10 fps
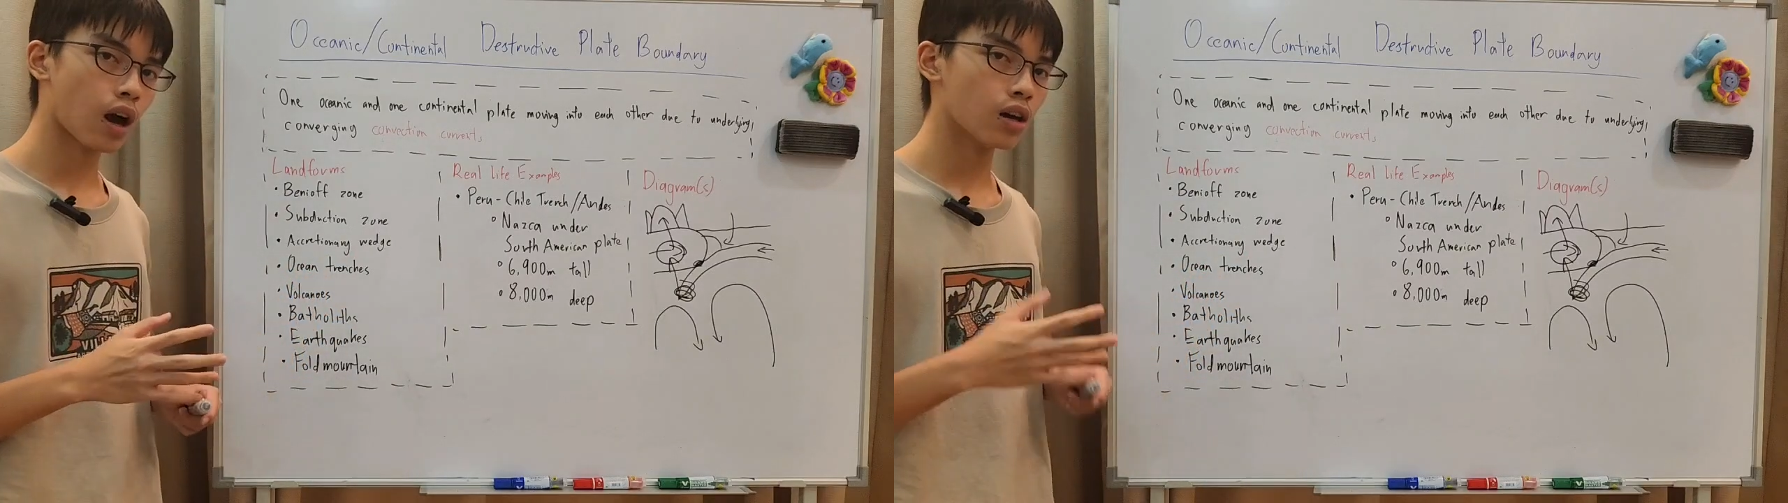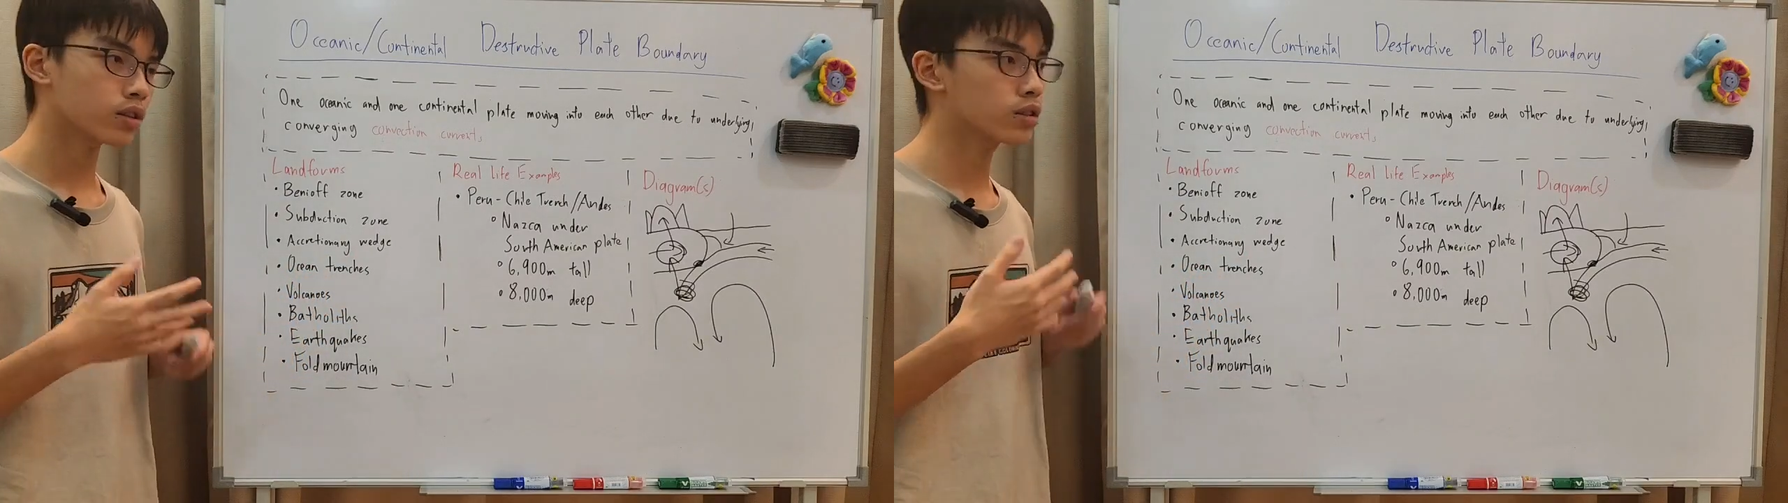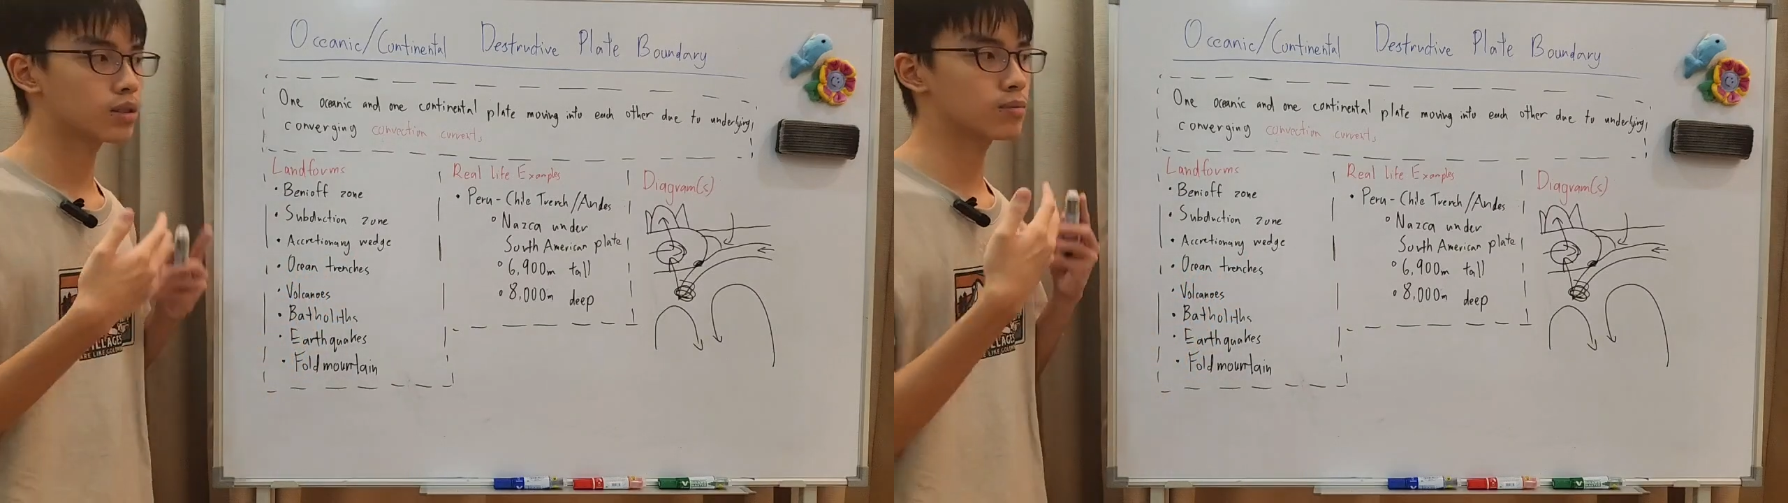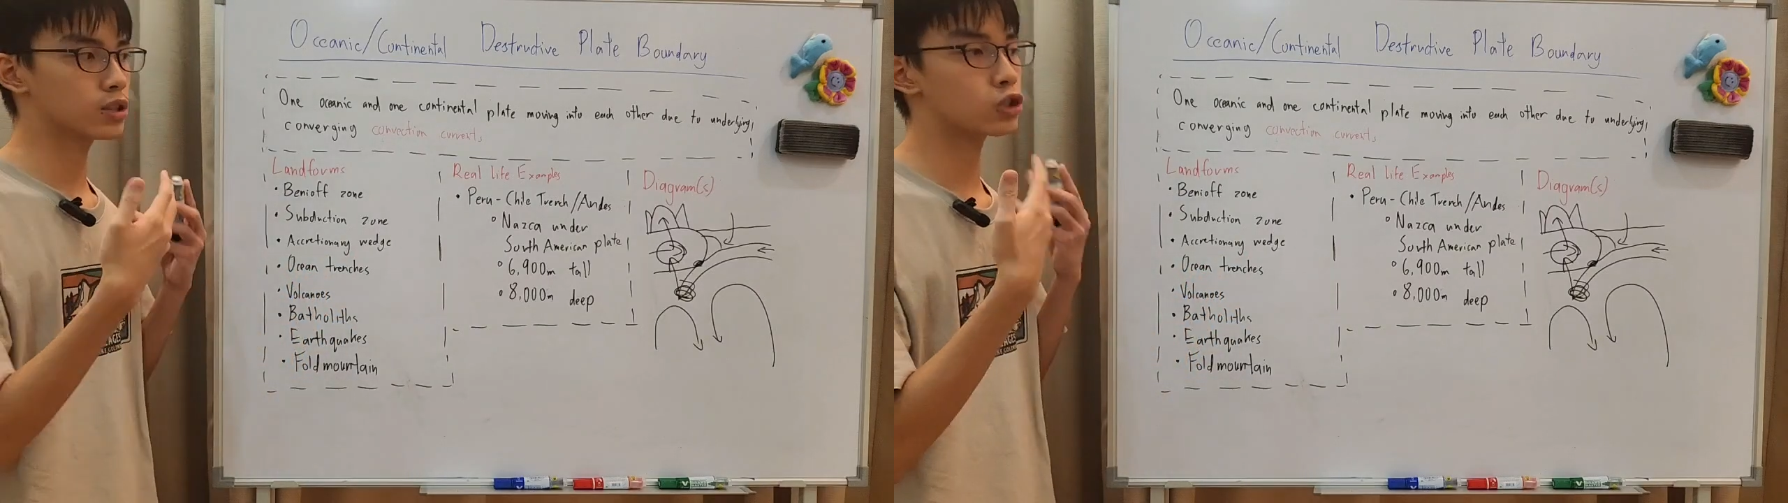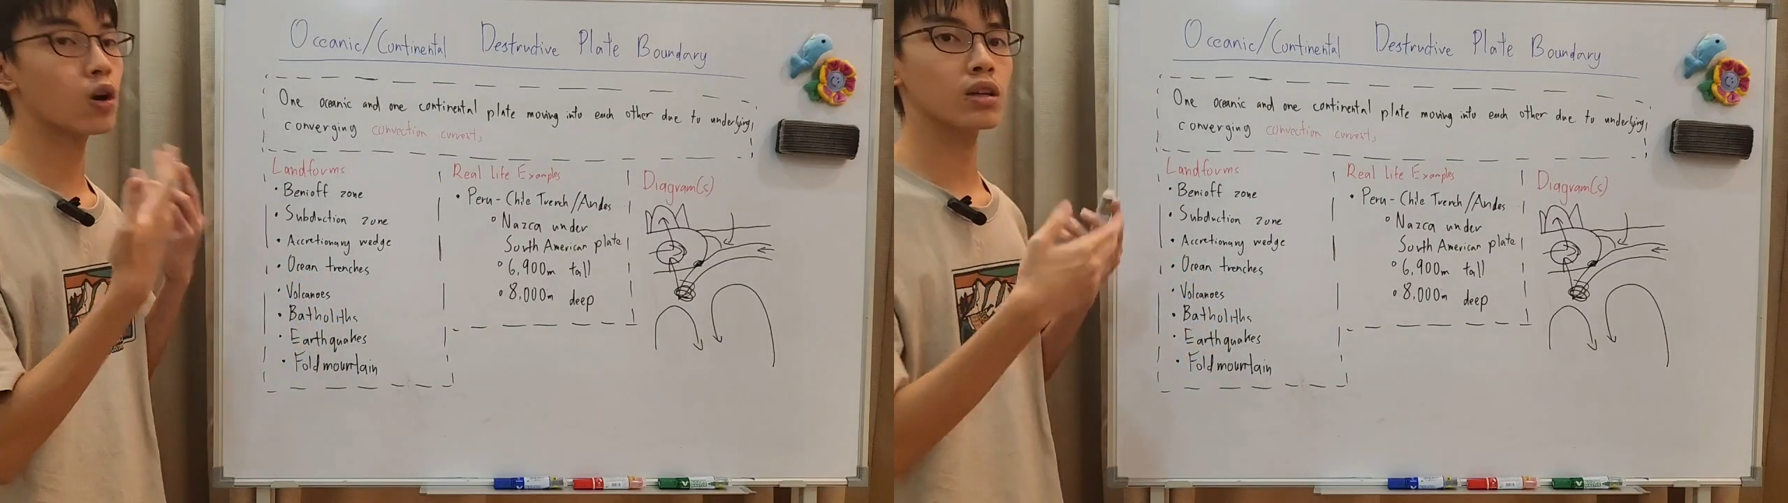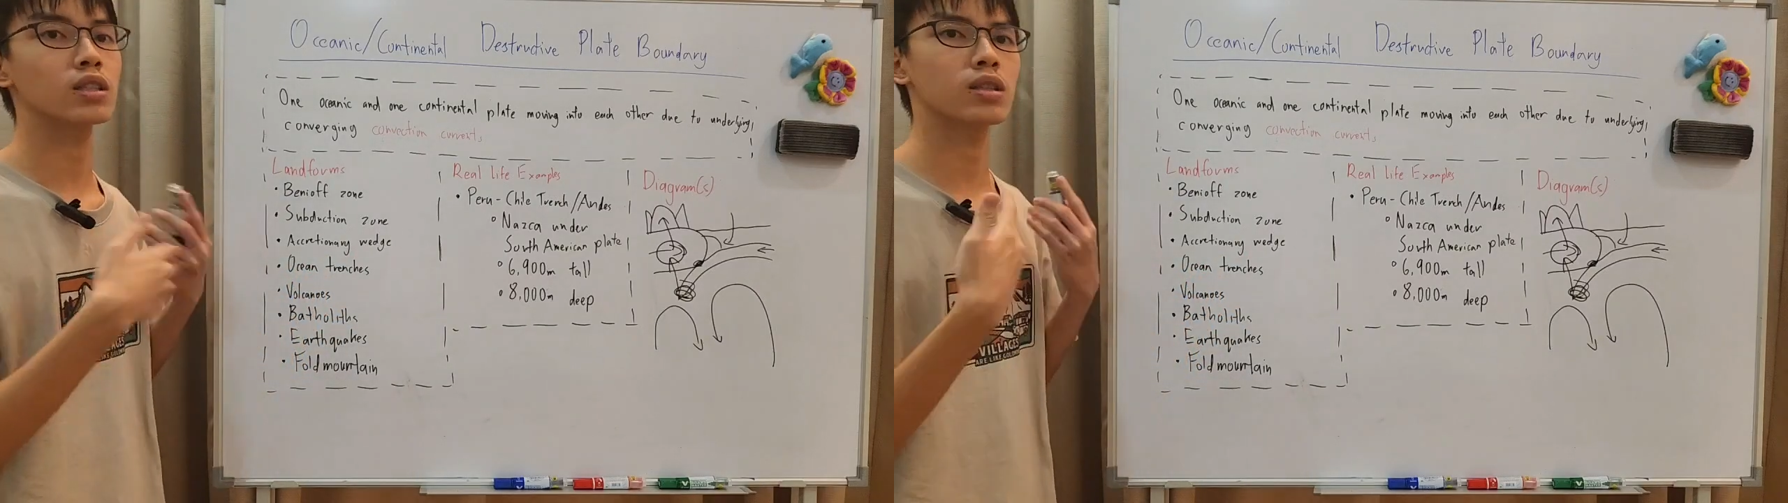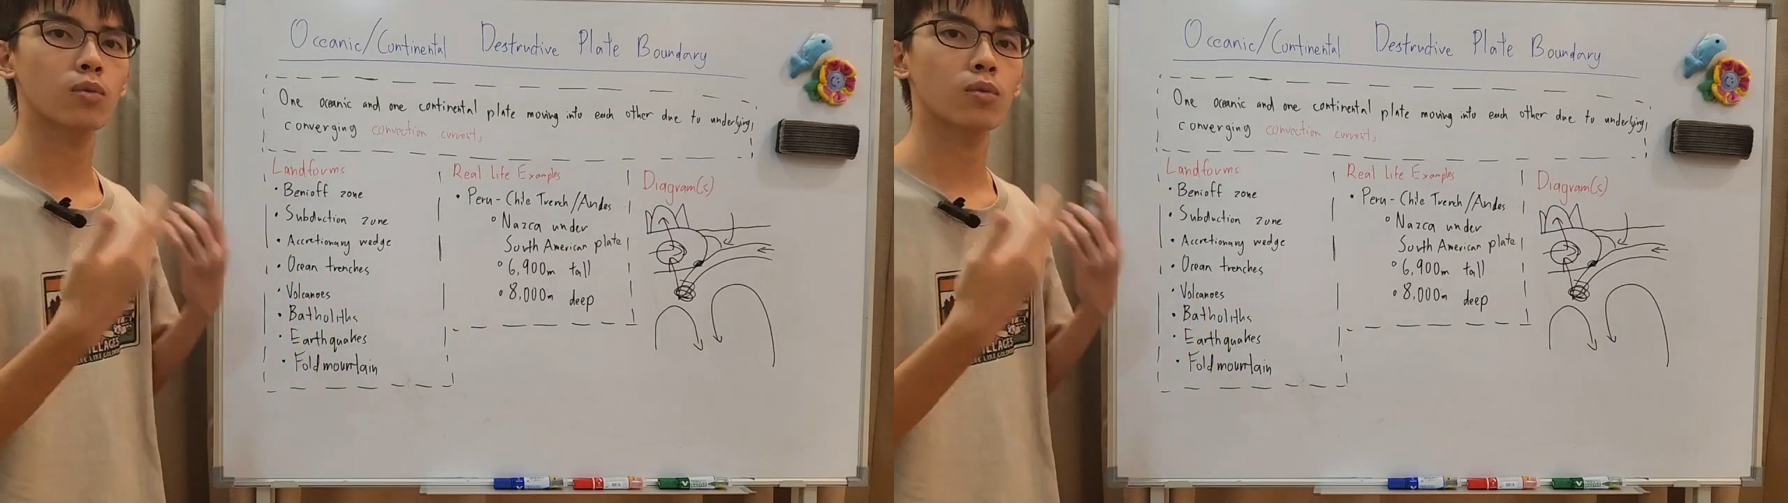are the strongest,